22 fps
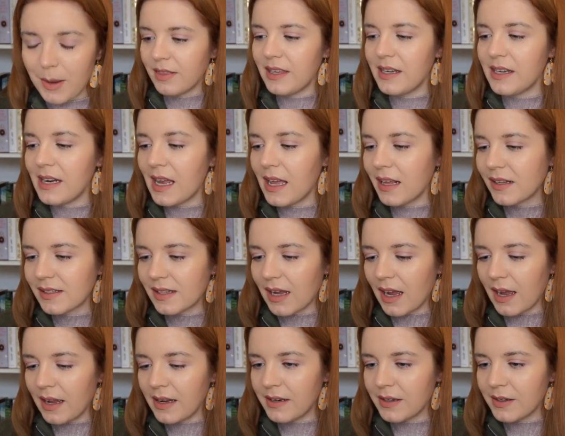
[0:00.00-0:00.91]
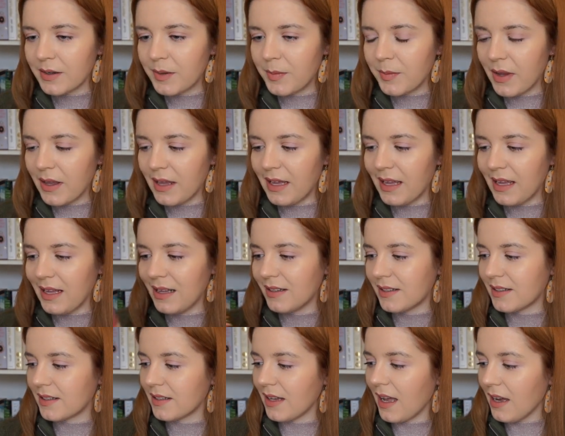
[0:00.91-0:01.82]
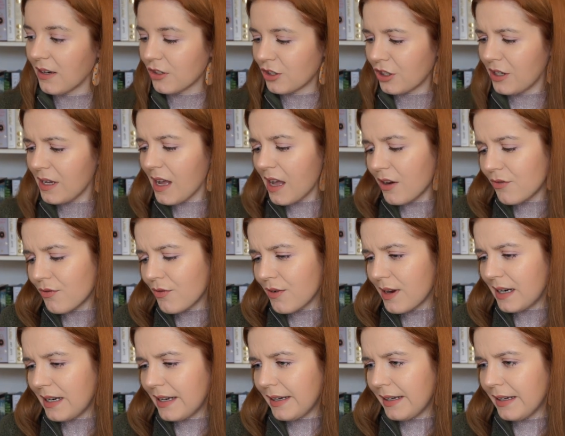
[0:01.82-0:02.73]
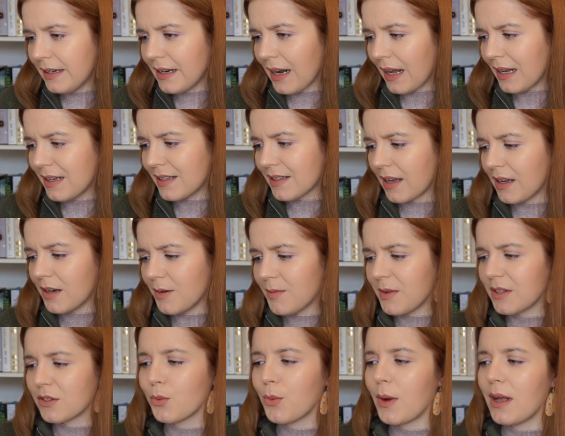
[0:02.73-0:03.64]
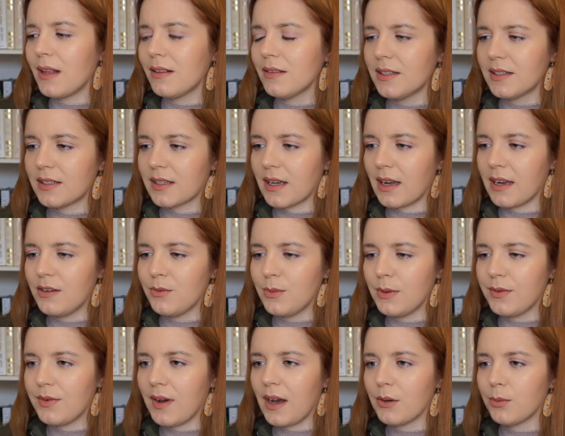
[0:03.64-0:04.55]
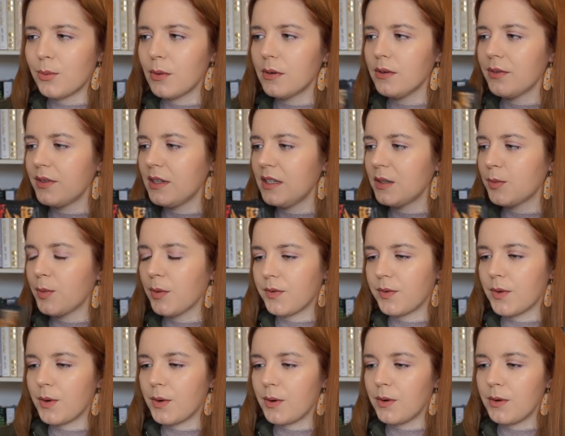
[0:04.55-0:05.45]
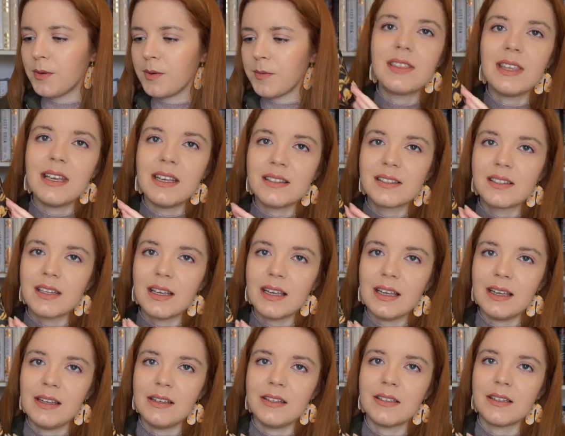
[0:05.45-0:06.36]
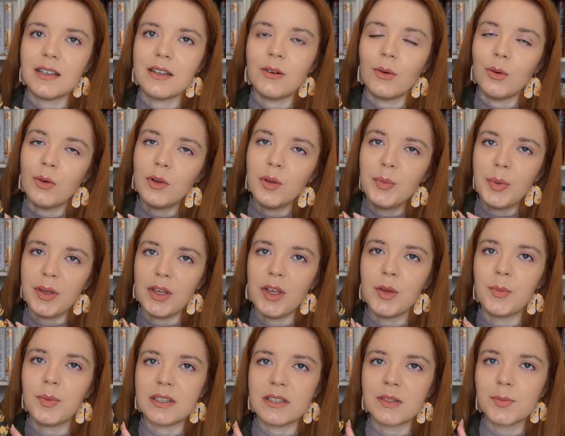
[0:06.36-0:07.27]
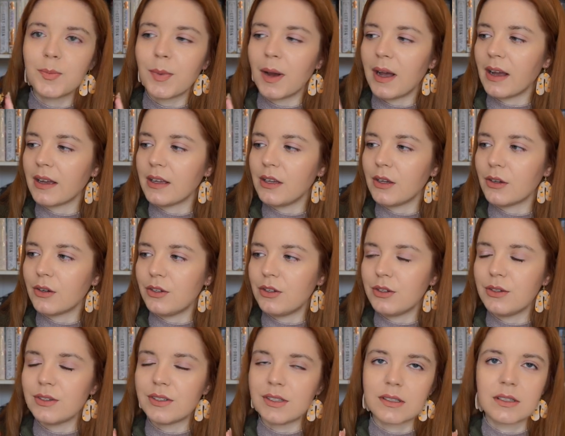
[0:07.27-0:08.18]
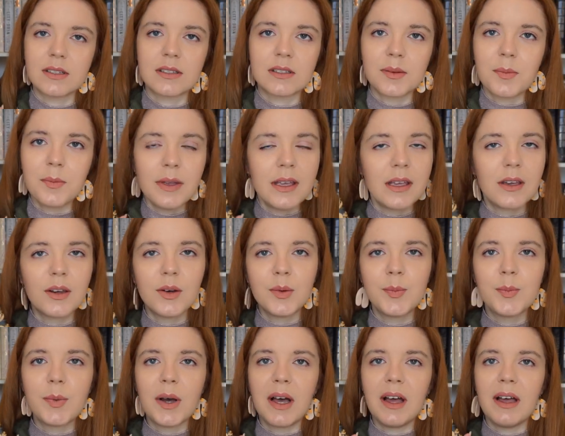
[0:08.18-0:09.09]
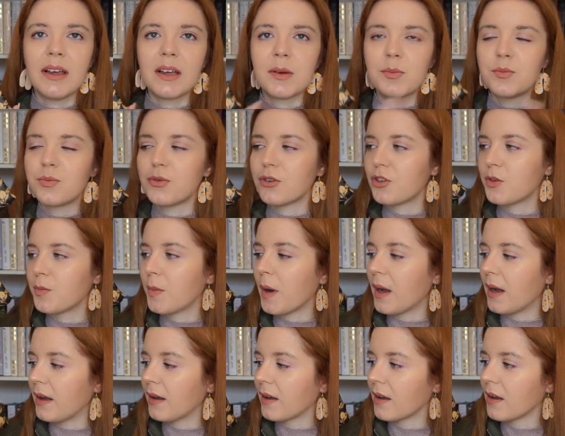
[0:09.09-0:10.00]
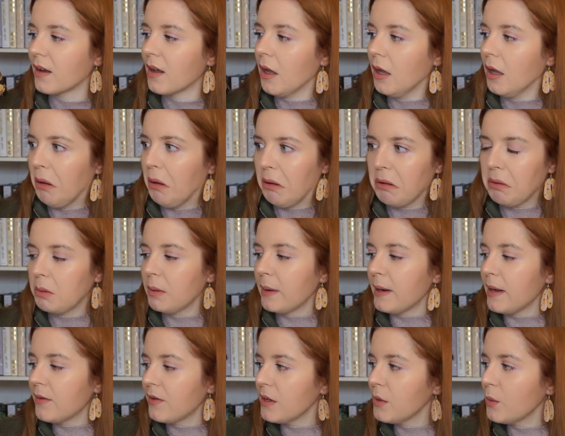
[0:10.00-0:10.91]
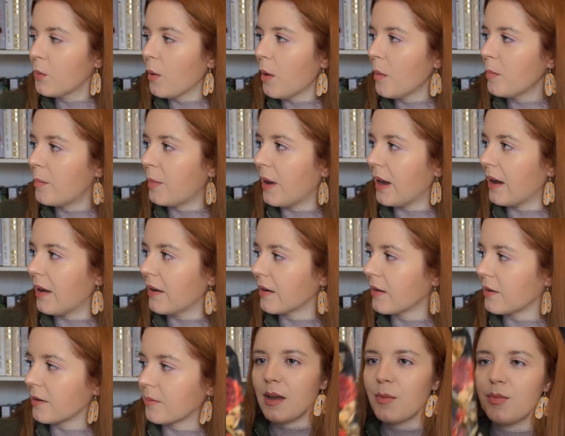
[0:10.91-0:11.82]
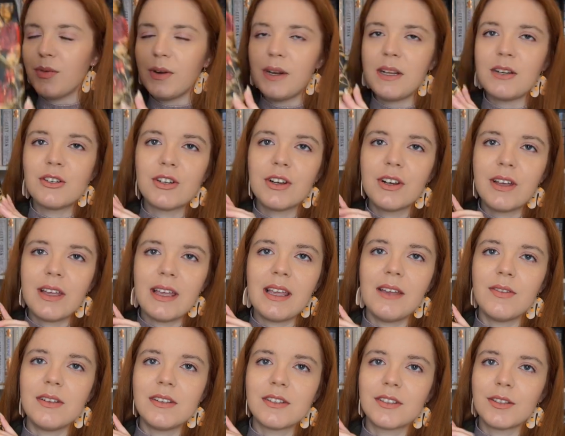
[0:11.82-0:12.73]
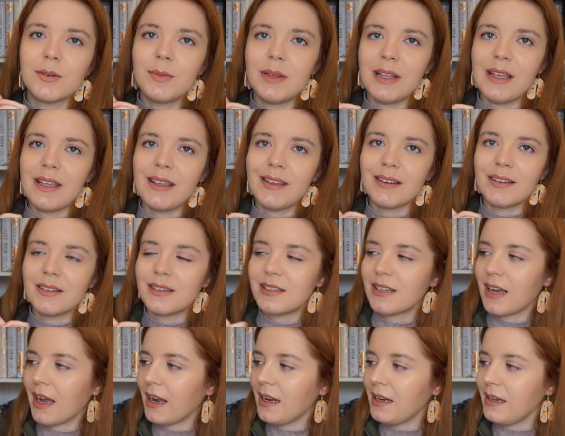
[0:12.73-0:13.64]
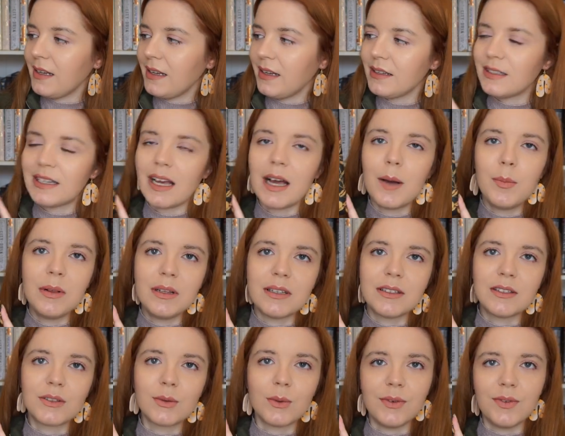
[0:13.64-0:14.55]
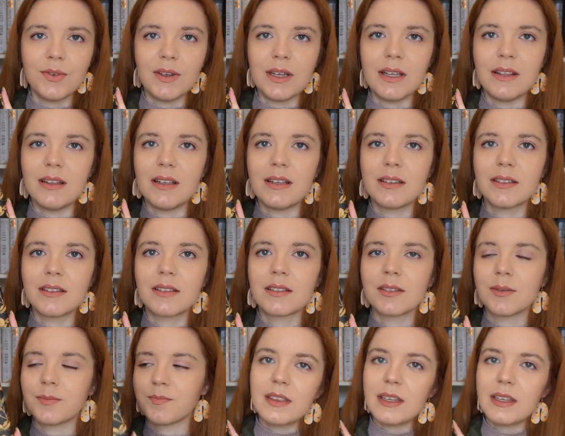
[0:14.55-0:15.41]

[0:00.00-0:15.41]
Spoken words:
The next item is actually a really nice item. It's well designed. We've had one of these before. This is an all-purpose bag. You could use this as a makeup bag, brush bag, whatever you want bag. I'm pretty sure even some like a tiny tablets would fit in this.